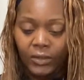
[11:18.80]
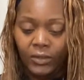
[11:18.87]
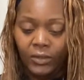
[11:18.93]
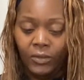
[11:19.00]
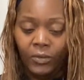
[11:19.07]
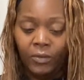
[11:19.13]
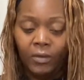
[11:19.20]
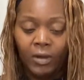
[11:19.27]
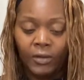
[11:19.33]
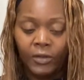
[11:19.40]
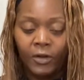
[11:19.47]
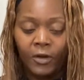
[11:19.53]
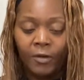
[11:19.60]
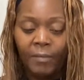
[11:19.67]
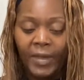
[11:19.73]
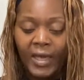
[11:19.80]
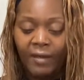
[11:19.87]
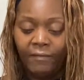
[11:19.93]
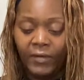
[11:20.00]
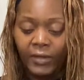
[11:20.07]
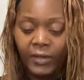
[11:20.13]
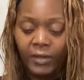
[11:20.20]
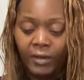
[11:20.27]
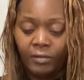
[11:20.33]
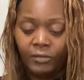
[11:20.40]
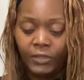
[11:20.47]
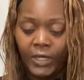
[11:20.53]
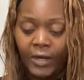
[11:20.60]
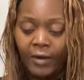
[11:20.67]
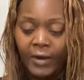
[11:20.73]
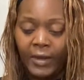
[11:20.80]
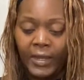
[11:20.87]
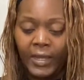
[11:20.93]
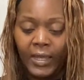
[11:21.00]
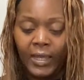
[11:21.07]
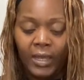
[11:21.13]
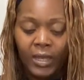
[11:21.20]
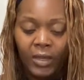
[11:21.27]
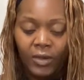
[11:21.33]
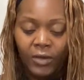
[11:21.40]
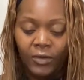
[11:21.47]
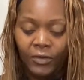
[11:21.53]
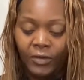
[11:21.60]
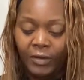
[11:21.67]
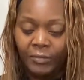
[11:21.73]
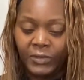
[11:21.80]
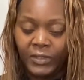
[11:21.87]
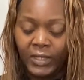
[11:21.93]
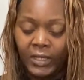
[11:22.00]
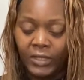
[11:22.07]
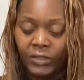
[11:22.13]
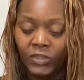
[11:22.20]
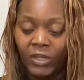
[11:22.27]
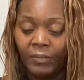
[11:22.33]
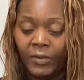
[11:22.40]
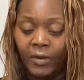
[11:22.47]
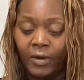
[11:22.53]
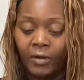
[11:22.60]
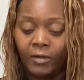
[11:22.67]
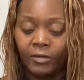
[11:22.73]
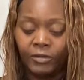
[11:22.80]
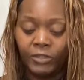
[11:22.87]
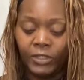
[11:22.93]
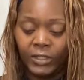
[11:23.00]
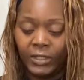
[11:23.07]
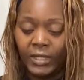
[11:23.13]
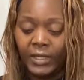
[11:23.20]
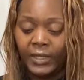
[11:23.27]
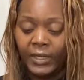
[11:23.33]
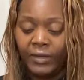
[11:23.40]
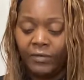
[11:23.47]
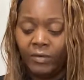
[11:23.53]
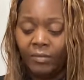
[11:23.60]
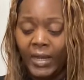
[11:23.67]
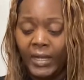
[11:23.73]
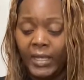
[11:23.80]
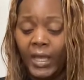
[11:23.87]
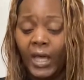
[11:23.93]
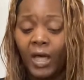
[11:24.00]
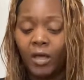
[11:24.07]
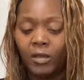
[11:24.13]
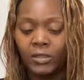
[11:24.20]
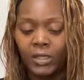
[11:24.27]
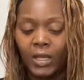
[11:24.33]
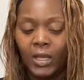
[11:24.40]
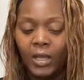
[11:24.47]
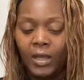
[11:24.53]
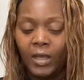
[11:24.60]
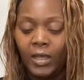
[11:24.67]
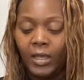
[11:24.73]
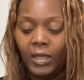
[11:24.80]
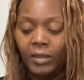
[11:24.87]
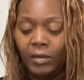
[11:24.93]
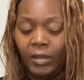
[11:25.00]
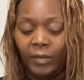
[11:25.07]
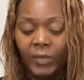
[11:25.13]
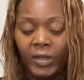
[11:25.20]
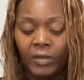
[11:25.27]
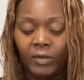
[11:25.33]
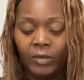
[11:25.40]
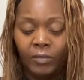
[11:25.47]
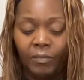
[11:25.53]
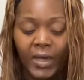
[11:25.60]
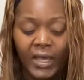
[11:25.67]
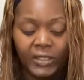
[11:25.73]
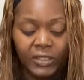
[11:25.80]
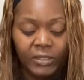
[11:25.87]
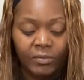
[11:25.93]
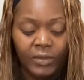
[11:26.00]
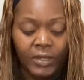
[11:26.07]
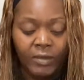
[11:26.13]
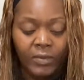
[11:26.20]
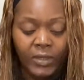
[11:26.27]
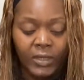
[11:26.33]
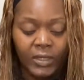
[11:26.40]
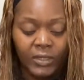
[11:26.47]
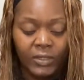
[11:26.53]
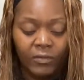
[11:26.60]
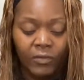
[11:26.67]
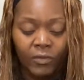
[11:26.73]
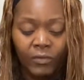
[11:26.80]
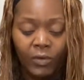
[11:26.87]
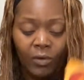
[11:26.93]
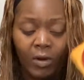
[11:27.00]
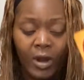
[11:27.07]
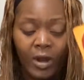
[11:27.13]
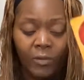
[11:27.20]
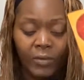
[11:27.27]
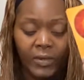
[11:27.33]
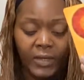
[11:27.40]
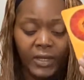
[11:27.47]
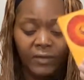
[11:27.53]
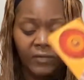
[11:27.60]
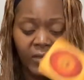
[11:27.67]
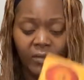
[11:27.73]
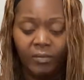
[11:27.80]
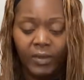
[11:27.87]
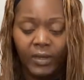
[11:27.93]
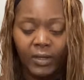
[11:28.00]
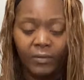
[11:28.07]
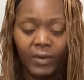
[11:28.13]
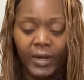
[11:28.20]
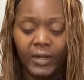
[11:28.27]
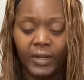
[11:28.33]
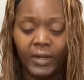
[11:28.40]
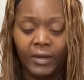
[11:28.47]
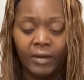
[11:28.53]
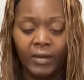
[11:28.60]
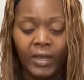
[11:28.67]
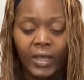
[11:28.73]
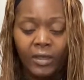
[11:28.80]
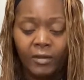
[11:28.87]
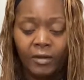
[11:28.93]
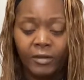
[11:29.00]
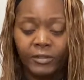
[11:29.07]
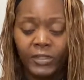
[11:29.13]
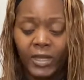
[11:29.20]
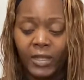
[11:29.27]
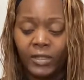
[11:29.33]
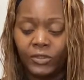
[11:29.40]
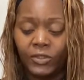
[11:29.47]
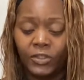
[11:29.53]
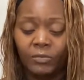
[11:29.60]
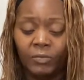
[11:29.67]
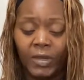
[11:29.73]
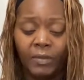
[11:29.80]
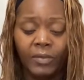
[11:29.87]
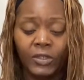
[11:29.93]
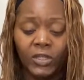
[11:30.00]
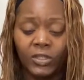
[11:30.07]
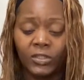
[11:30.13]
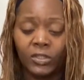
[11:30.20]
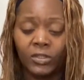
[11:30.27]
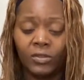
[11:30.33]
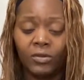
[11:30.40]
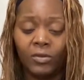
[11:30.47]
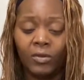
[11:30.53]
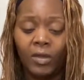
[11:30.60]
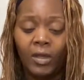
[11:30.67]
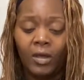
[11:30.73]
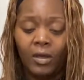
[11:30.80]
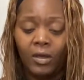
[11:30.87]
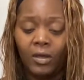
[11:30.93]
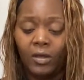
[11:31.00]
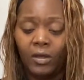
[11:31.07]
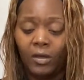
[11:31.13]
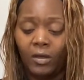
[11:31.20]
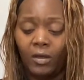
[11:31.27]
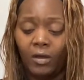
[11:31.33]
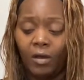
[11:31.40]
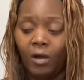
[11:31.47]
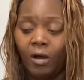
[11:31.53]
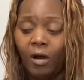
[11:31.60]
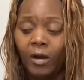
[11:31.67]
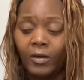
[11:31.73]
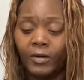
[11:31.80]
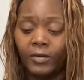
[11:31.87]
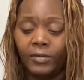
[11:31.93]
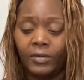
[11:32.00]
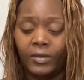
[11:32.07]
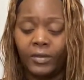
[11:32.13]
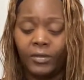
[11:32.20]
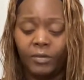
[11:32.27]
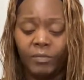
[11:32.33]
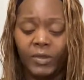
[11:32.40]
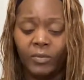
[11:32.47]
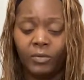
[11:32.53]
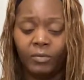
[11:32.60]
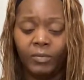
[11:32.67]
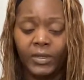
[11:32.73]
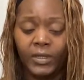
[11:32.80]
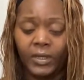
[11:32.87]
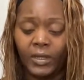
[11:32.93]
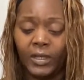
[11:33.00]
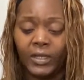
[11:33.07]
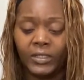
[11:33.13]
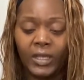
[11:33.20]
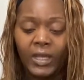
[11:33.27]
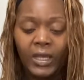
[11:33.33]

You're on your path in your chariot, you know what I'm saying, jumping hurdles just like everybody else. I mean, possibly because of who you are with envy being right here, your challenges may be just a little uh, harder than other people because